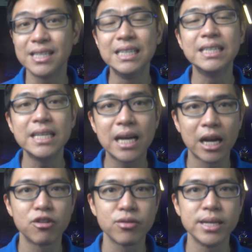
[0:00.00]
30
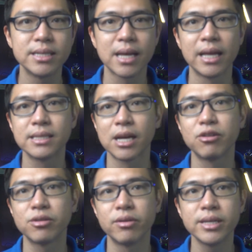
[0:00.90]
countries and
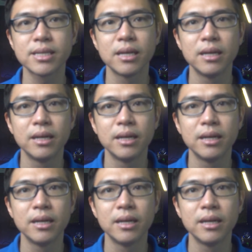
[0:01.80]
territories,